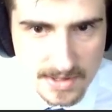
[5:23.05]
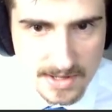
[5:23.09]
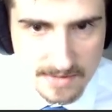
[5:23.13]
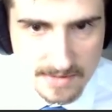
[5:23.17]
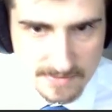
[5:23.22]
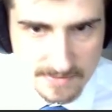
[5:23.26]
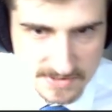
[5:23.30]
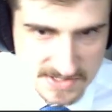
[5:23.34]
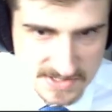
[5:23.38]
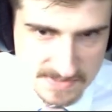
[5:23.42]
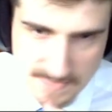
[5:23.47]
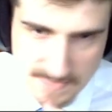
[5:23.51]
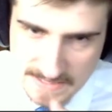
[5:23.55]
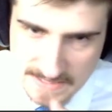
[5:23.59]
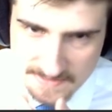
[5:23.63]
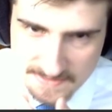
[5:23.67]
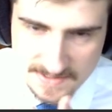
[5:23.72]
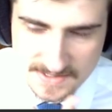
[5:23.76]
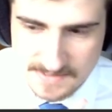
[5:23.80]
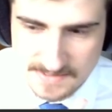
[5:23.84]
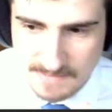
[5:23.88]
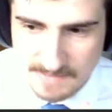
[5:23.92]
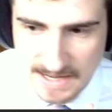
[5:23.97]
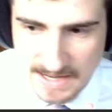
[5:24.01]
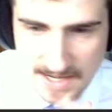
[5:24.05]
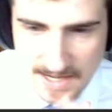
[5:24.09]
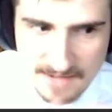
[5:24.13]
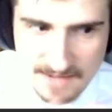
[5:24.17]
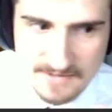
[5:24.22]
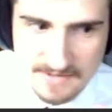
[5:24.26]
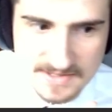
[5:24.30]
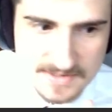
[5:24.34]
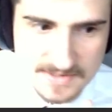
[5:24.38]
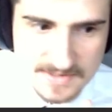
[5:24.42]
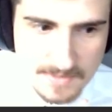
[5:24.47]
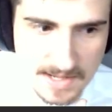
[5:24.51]
versus Methodists might not have
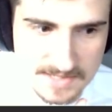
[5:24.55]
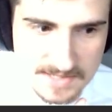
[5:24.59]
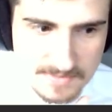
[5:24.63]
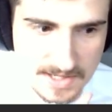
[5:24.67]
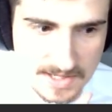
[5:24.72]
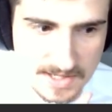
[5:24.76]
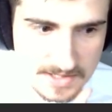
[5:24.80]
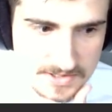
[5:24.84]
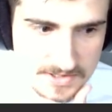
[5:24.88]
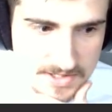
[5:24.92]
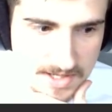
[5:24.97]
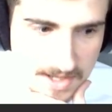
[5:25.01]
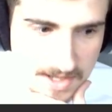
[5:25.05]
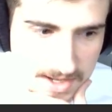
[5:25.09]
as much.